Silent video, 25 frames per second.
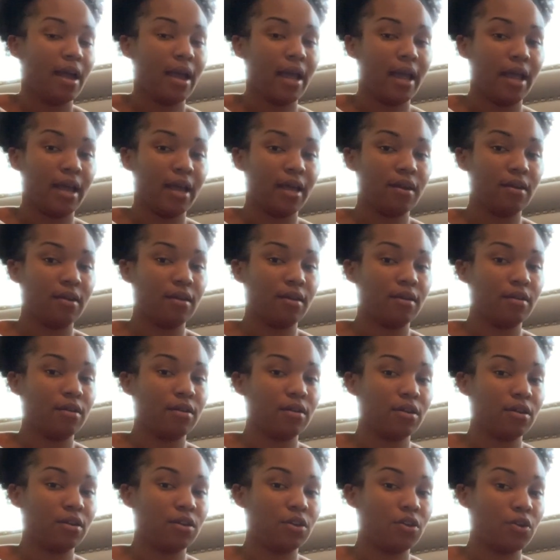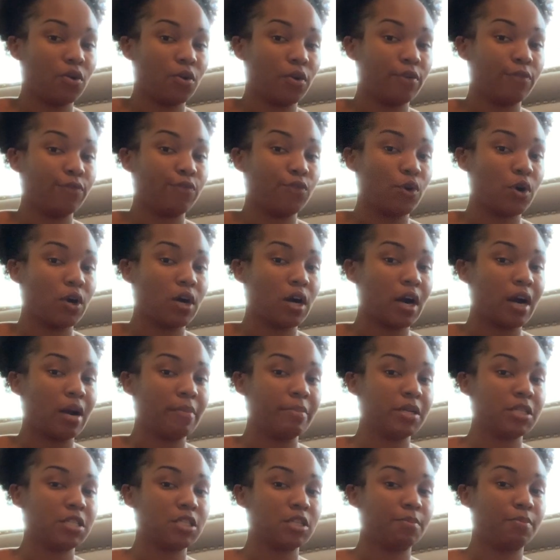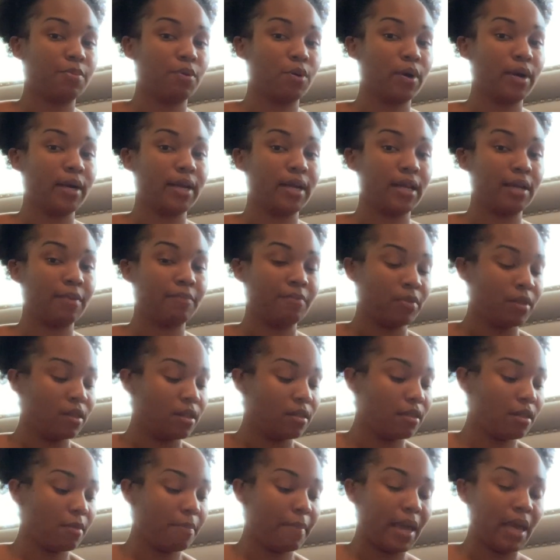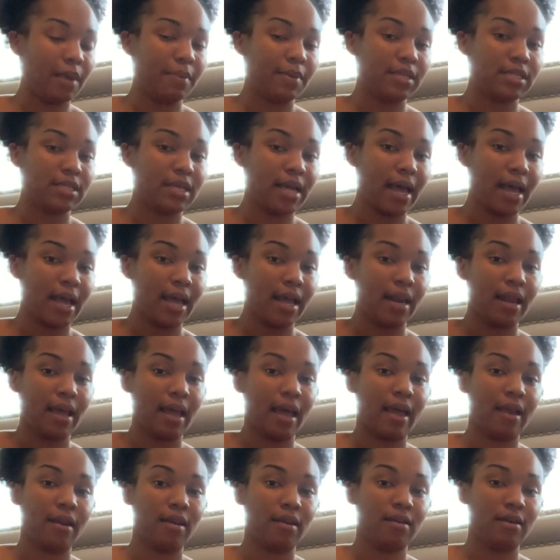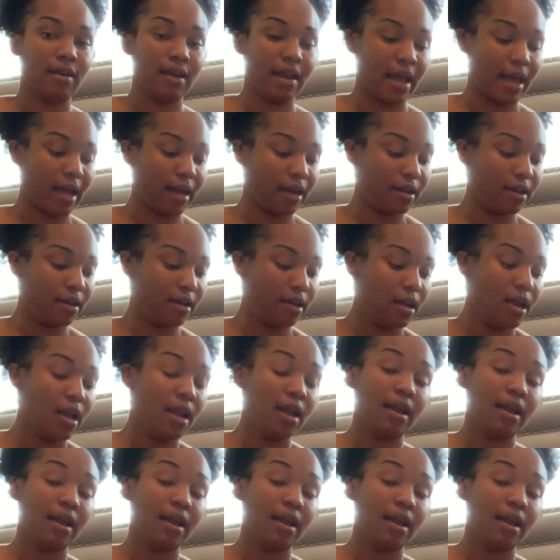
and your forearm is supporting the baby's head and neck.